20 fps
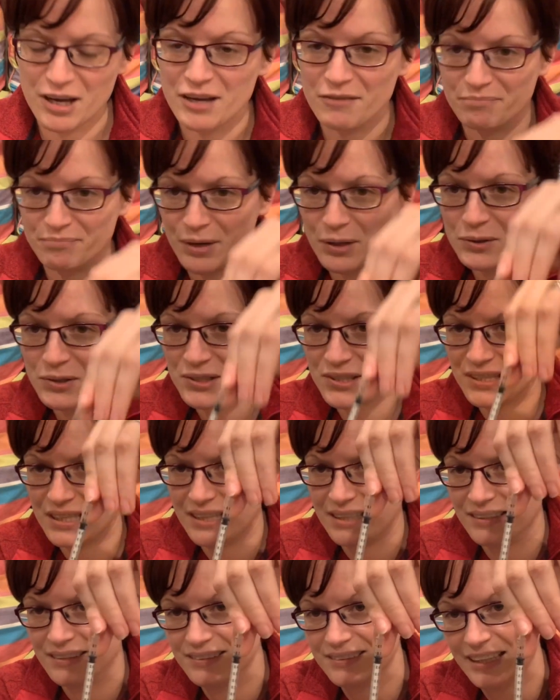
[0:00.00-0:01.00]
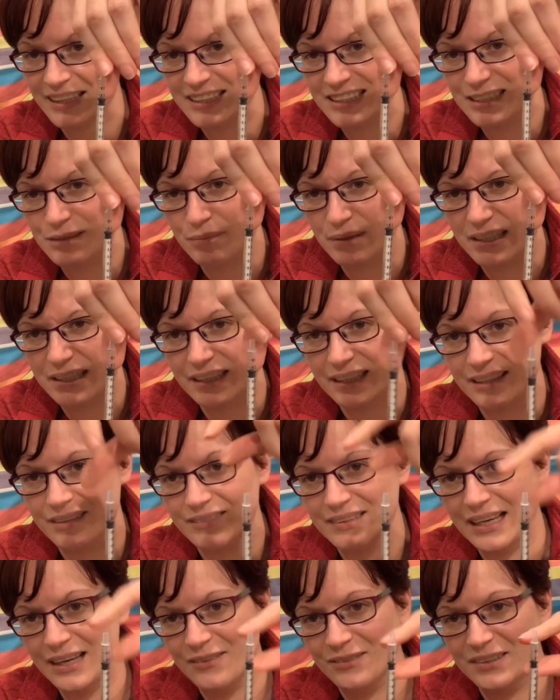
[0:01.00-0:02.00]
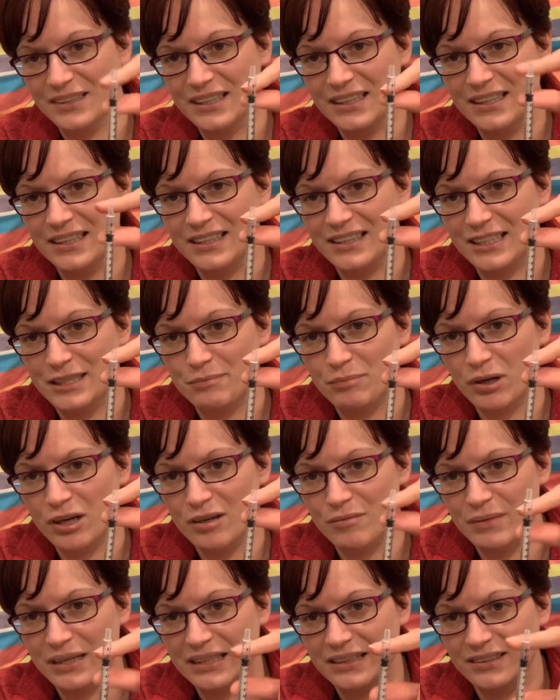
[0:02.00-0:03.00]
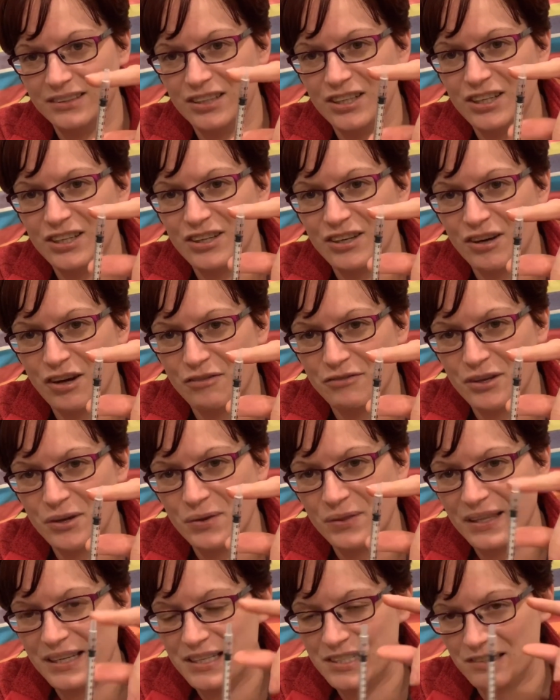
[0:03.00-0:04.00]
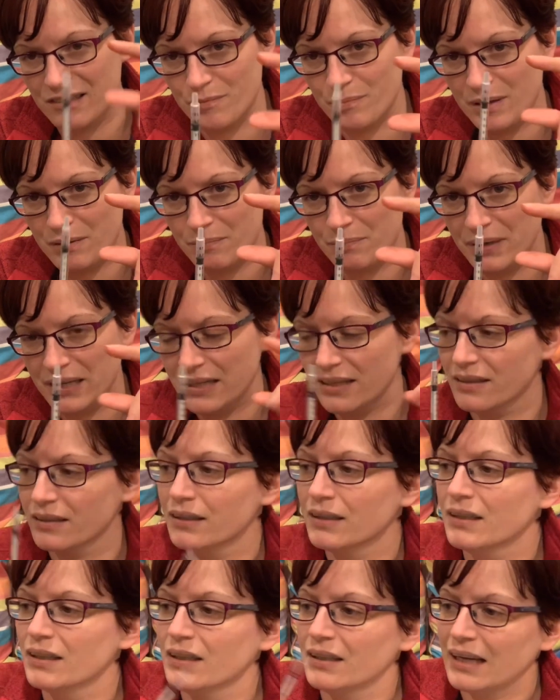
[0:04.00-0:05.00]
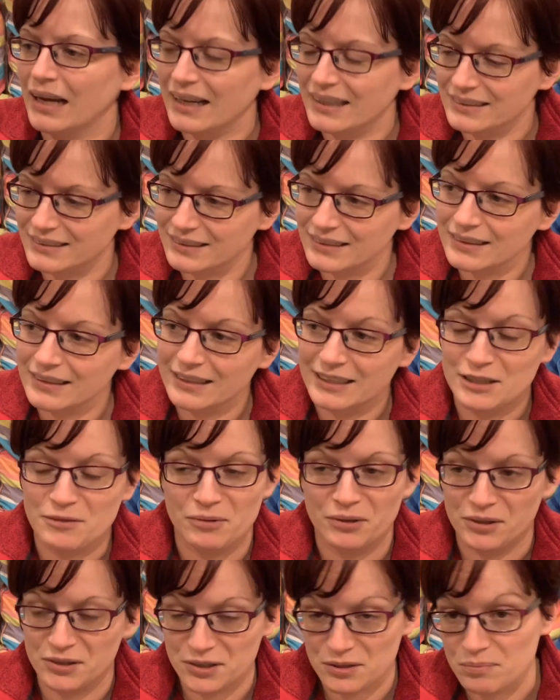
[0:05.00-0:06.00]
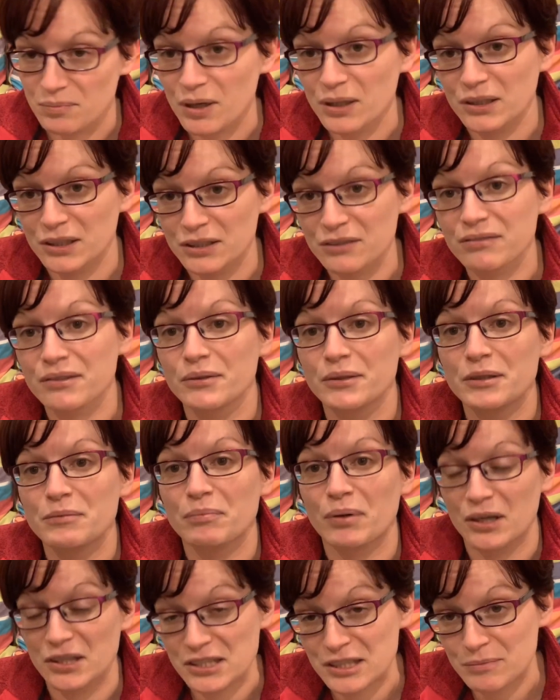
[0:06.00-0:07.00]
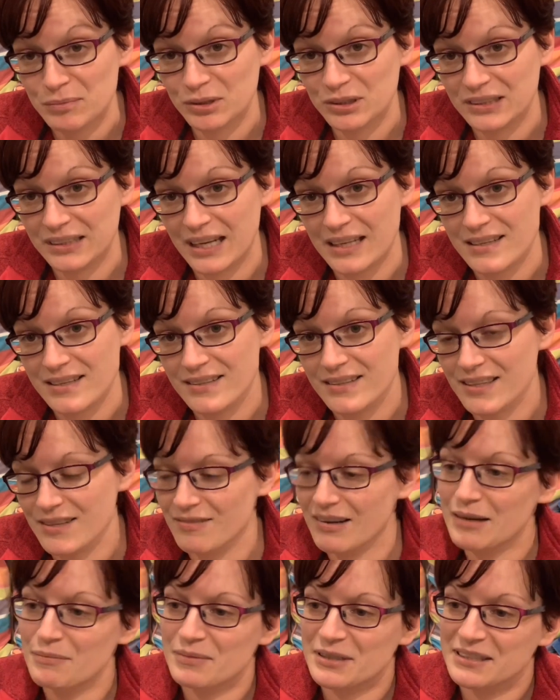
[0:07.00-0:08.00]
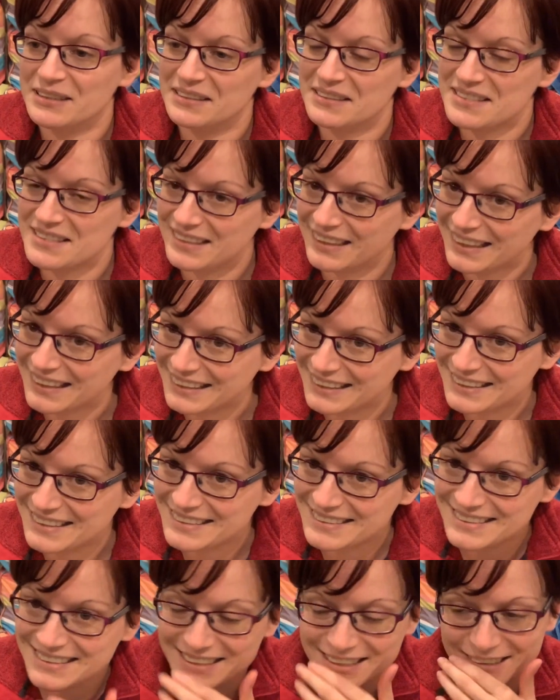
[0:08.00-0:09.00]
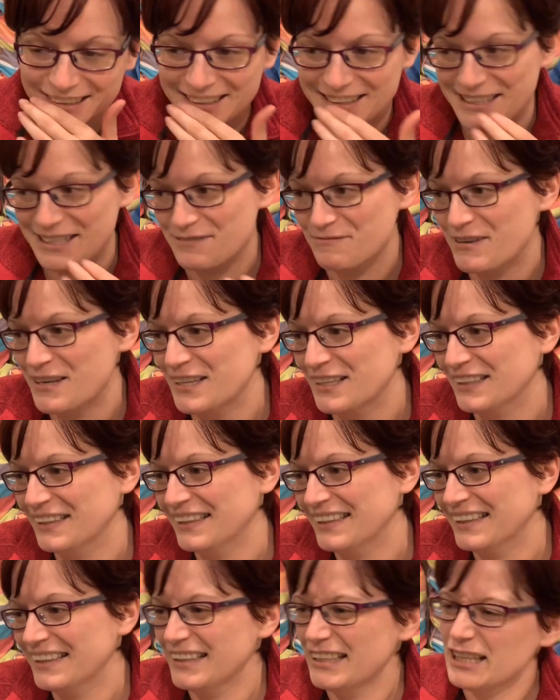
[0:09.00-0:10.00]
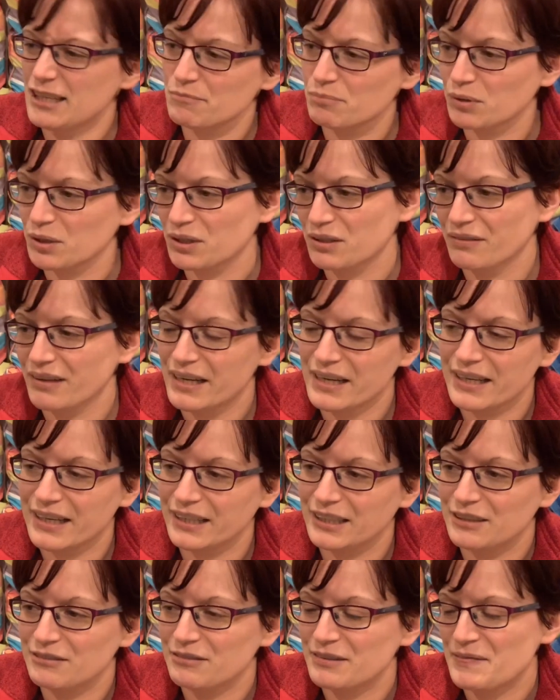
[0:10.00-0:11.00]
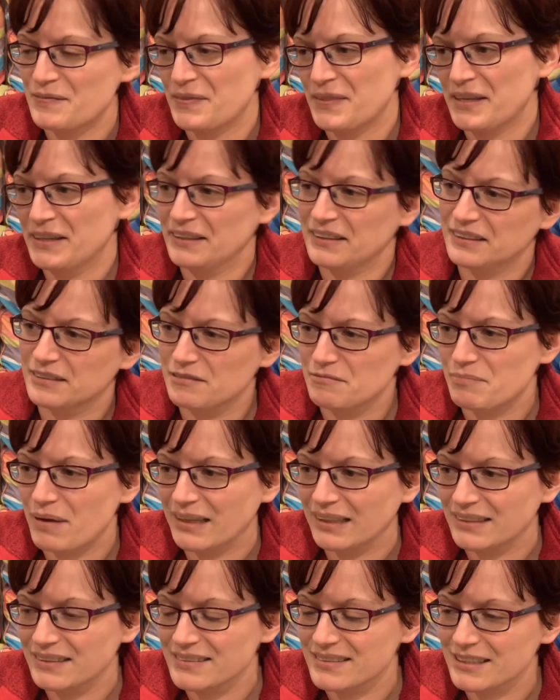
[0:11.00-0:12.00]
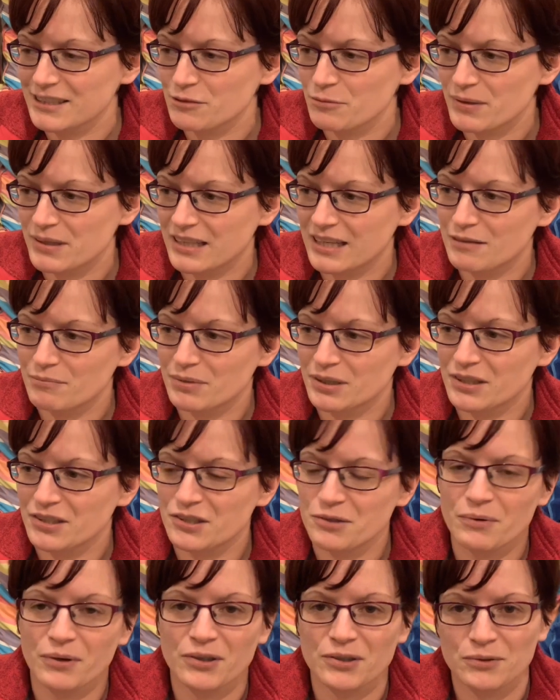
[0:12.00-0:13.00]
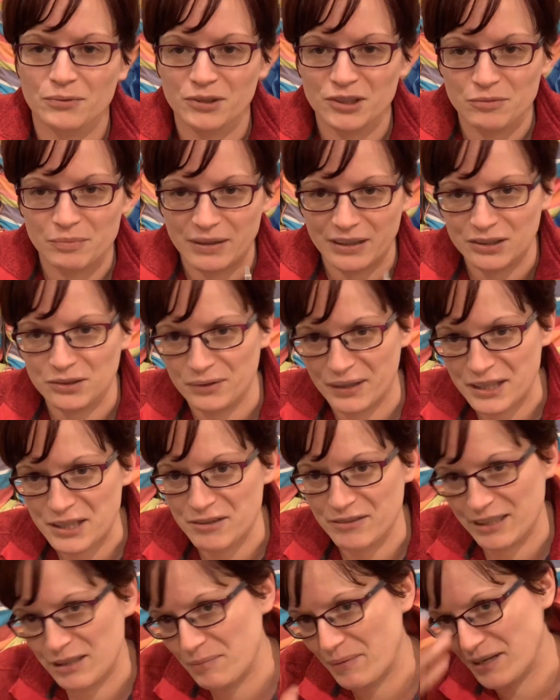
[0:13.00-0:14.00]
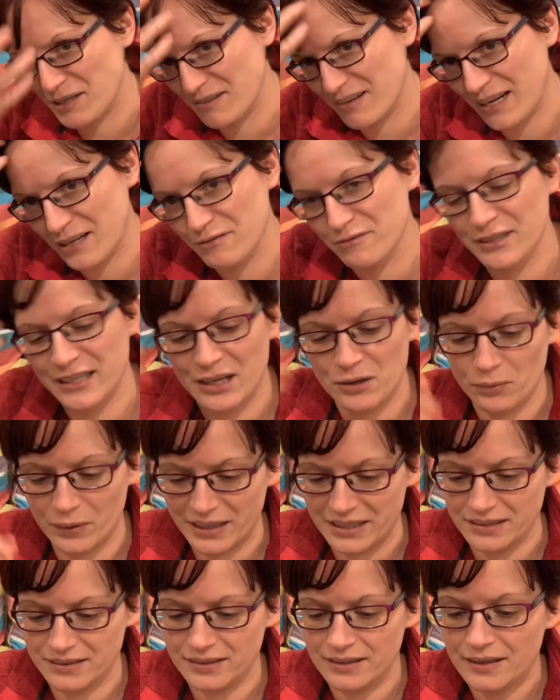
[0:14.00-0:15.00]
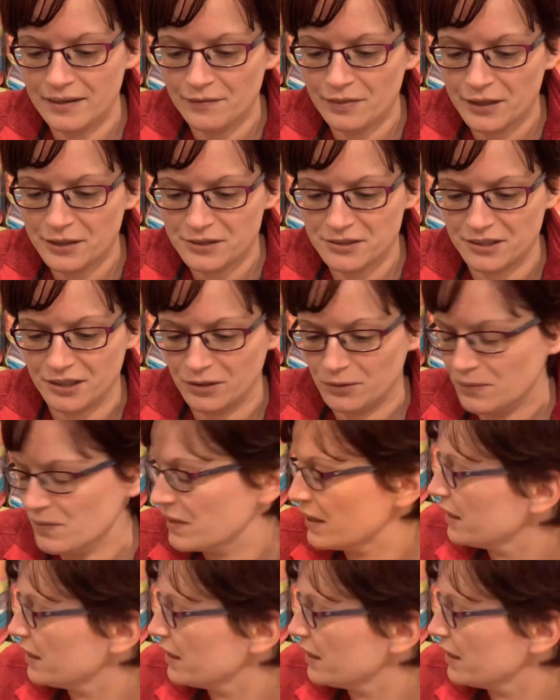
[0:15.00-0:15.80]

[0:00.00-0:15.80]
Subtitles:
Most things tend to be kind of down this bottom end. A few things are a bit bigger. Ideally you want the smallest fluid possible to get into the rat because it's slightly easier, but there are kind of balances with that because you also want to be able to accurately measure it out for their weight. So